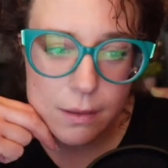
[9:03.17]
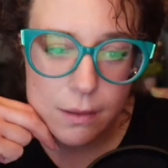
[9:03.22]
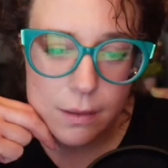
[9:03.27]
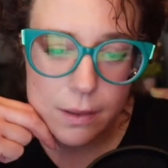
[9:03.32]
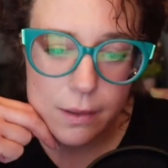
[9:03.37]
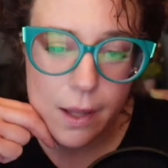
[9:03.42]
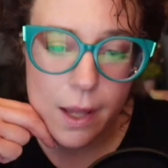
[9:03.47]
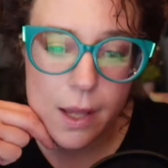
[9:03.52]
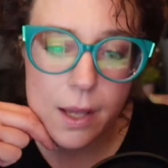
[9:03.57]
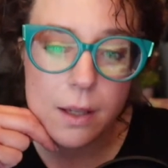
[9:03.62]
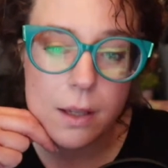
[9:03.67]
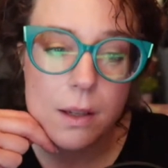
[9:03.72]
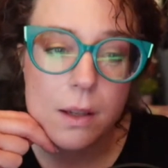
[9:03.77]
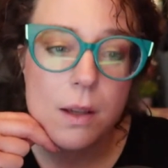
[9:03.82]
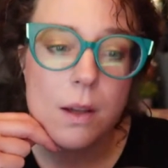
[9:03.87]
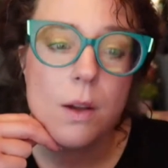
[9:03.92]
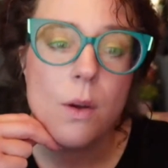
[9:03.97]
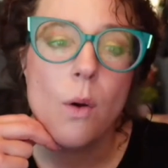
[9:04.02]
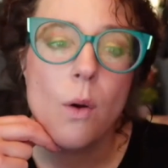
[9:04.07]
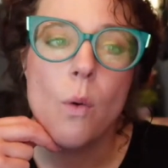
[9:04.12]
like
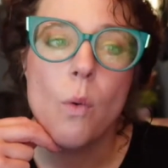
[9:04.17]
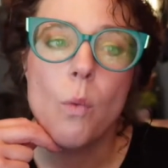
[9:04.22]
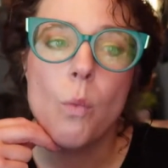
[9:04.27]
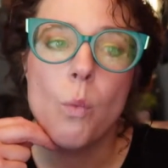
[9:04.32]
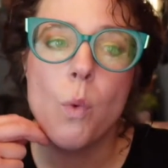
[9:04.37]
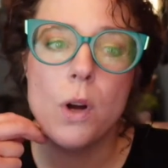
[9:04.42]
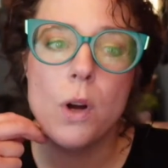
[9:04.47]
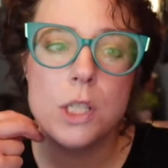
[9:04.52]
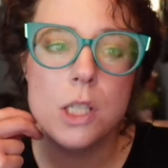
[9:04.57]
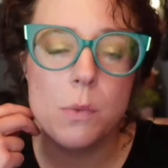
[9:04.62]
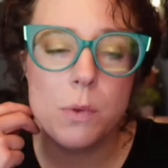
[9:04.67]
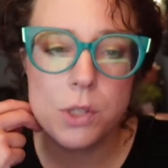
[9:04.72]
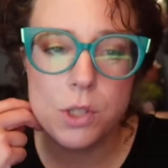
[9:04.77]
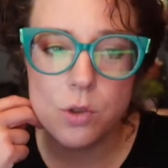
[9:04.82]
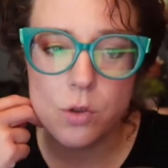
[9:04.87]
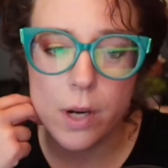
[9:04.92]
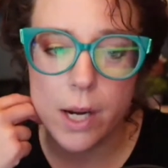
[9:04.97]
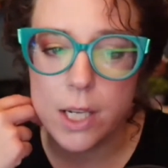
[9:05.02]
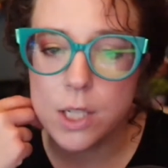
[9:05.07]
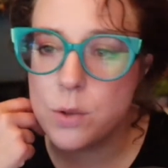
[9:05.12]
what she was
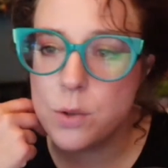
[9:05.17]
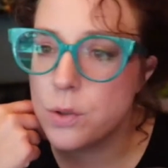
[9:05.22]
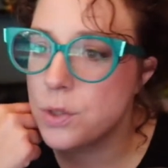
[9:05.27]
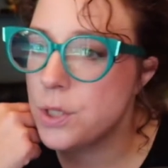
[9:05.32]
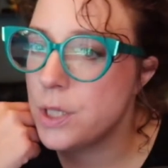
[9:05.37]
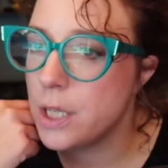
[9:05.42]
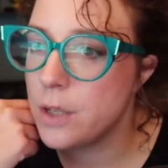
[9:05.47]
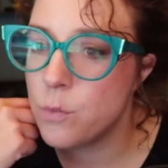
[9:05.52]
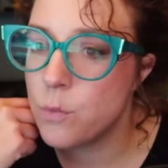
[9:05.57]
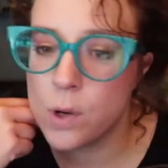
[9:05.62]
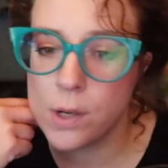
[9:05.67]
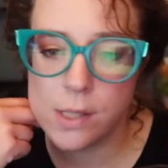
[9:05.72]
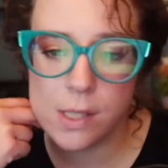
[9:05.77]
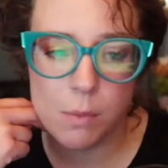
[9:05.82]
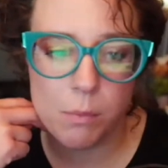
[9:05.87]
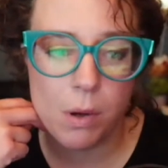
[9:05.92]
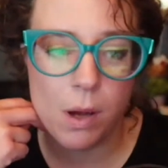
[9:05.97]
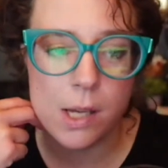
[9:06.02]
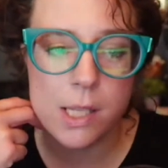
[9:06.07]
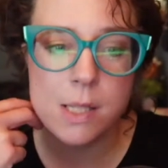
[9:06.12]
trying to achieve
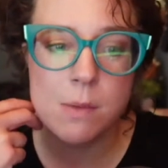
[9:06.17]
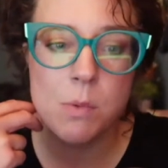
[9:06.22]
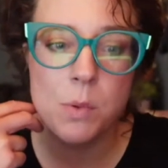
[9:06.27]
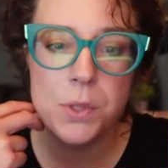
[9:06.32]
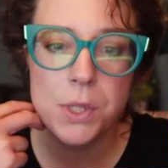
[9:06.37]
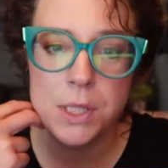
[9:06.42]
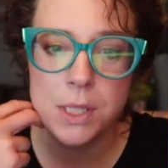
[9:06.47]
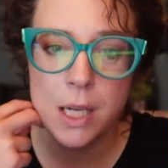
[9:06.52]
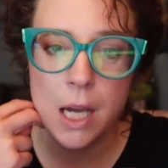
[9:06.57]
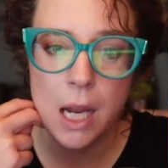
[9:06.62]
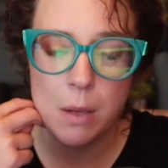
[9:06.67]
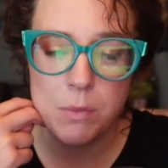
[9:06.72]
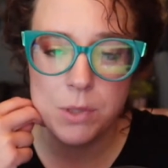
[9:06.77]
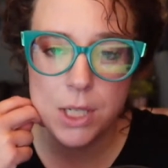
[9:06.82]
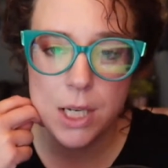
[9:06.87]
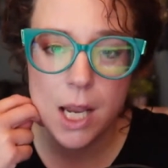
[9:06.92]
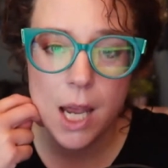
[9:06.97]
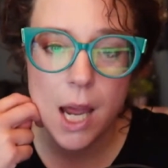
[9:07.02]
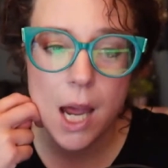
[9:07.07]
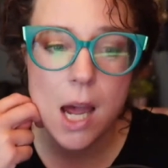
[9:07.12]
wasn't possible with the time
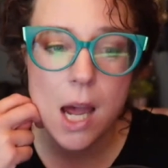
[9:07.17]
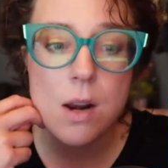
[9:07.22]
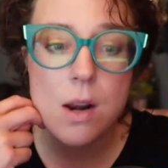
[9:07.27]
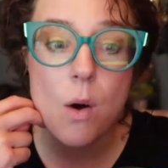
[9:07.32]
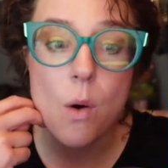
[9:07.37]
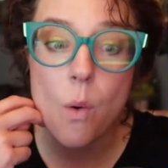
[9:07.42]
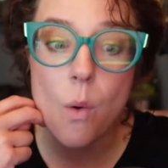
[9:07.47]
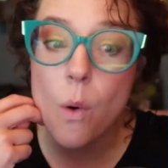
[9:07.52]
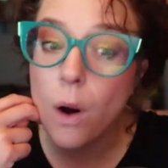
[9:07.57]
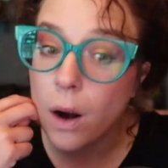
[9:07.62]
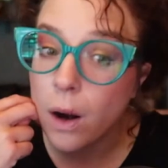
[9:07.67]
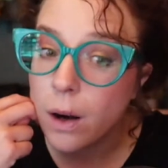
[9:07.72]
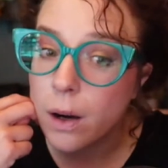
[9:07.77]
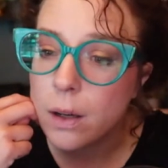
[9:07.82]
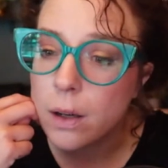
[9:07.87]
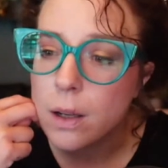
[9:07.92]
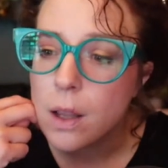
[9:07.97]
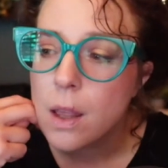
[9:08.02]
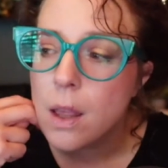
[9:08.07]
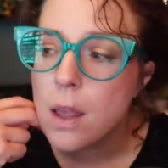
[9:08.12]
she had,
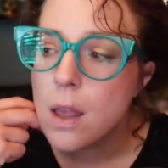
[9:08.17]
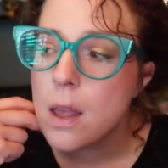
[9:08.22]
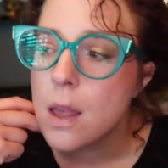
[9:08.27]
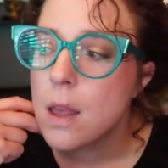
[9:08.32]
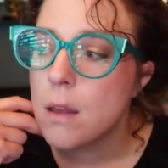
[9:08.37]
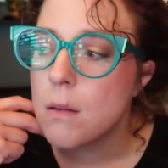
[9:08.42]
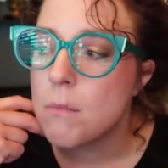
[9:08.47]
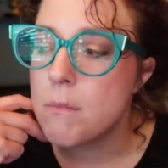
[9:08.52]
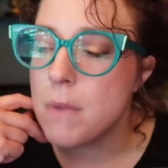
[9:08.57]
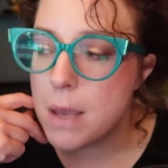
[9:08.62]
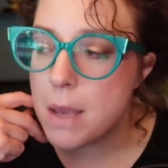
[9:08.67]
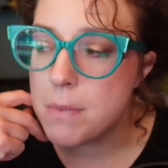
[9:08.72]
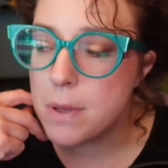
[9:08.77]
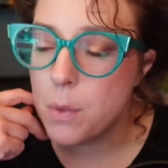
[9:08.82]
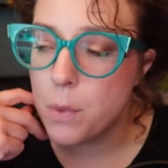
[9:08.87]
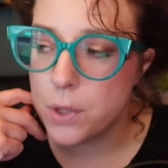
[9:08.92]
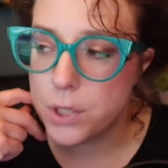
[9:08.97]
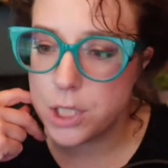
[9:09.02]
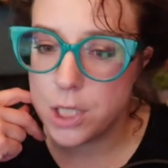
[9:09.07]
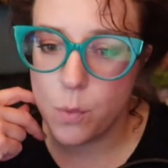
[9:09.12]
or maybe
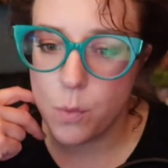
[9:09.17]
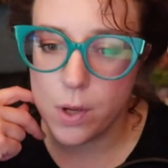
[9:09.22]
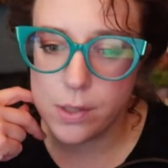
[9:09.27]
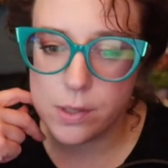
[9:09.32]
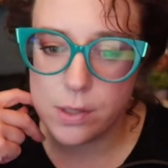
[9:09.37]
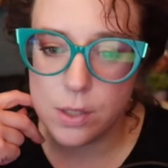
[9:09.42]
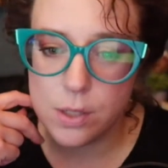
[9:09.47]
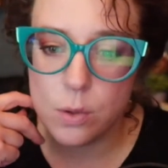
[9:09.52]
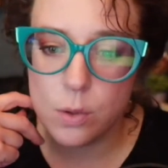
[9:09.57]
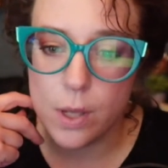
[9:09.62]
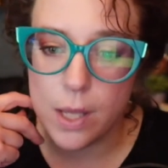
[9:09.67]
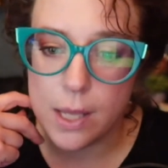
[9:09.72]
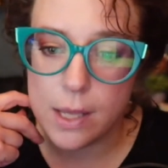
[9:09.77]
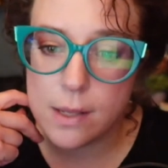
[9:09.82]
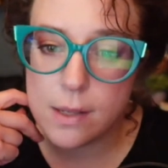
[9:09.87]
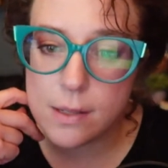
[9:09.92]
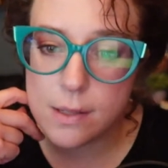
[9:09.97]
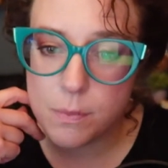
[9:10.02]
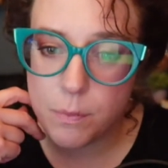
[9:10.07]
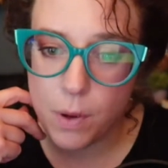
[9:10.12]
what she wants to do
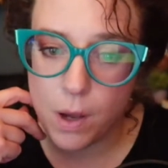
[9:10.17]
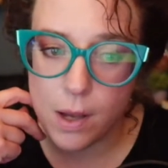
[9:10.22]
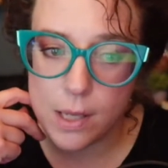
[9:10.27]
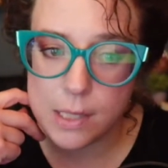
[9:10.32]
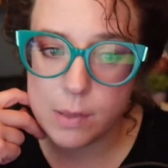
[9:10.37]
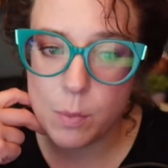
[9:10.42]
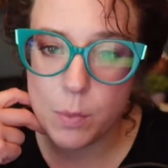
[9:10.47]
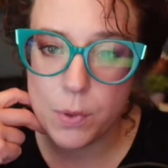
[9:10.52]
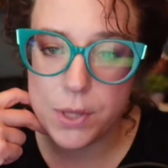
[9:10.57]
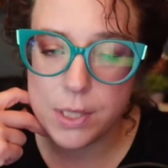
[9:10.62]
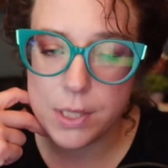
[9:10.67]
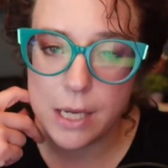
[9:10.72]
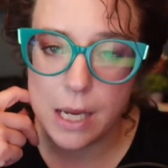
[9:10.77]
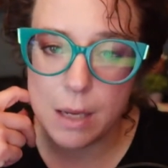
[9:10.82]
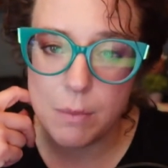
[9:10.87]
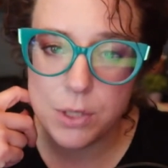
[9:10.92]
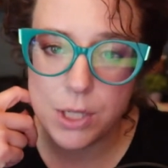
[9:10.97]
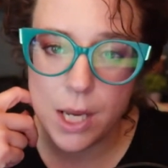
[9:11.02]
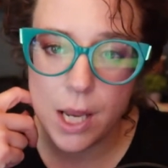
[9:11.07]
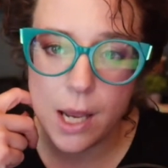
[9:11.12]
is possible with the
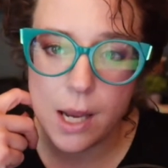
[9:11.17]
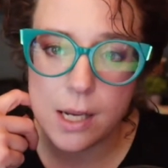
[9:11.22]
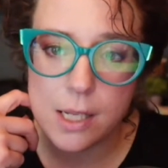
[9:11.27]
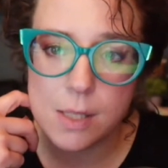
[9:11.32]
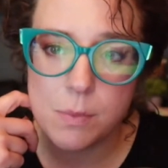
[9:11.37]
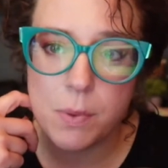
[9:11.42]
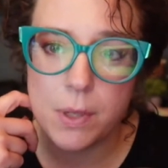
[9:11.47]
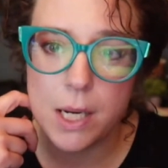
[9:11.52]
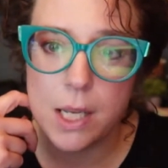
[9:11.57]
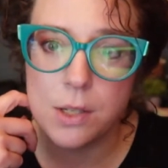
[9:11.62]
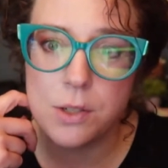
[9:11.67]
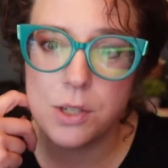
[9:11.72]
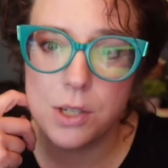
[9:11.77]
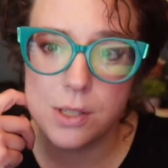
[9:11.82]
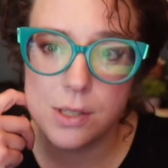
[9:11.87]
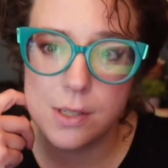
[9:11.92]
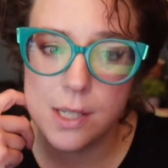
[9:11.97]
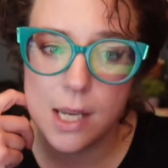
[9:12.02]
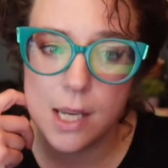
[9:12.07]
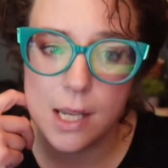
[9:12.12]
time she has but it
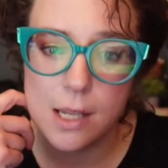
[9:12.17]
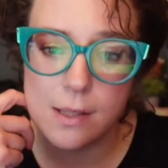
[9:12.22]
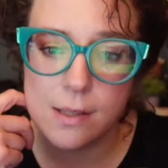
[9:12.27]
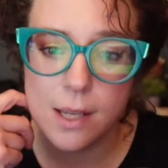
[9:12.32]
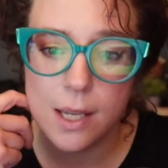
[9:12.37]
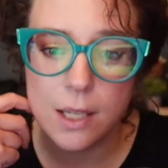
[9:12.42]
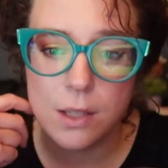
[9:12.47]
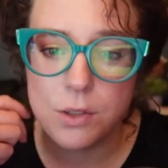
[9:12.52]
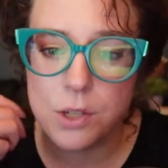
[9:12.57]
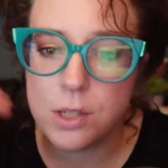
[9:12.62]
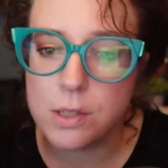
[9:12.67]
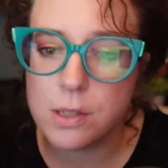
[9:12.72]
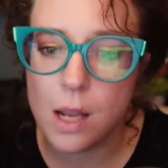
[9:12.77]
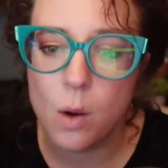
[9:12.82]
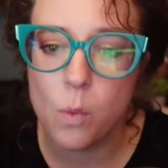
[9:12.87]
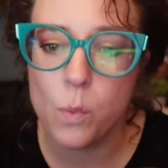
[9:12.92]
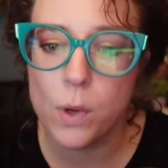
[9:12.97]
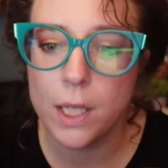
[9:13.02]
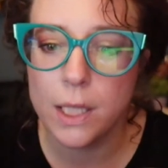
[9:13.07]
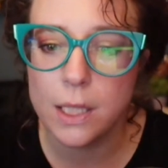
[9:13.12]
just is like she's
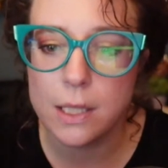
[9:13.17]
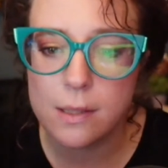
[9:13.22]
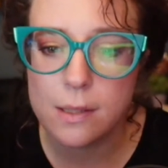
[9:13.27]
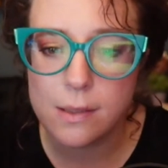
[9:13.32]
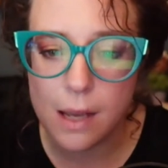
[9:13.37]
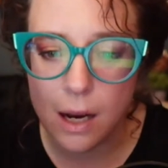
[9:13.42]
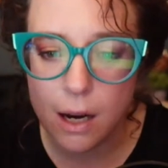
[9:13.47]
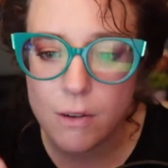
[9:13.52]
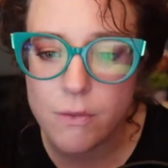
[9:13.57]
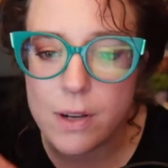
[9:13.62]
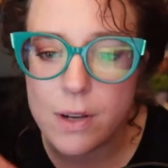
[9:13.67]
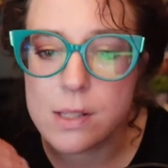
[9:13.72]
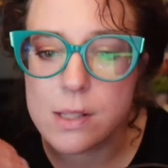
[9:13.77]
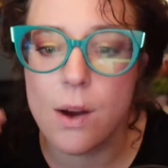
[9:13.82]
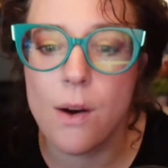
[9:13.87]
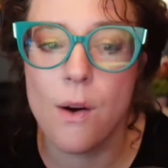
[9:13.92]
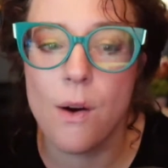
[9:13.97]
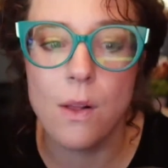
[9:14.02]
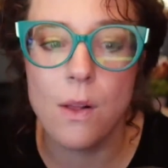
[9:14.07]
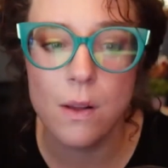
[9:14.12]
not willing to sacrifice
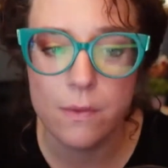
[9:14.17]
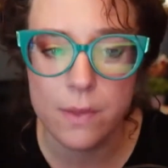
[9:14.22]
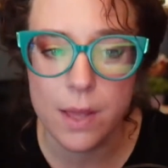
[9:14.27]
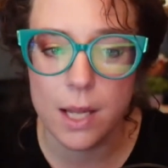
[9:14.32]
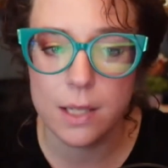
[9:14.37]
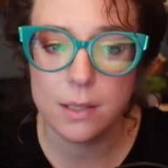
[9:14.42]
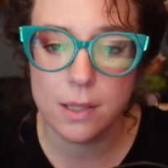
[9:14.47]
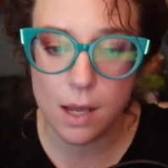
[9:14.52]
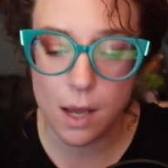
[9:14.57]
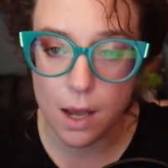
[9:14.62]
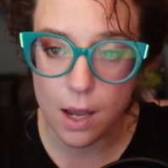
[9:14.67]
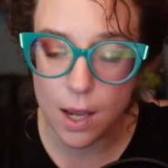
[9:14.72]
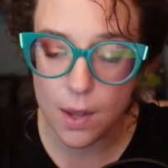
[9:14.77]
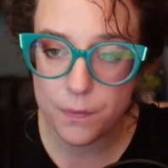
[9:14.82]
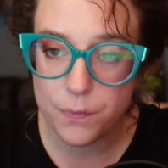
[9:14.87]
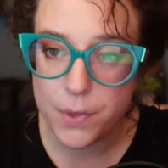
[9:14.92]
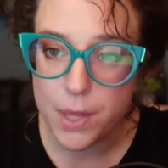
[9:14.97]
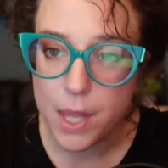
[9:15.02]
all of that time.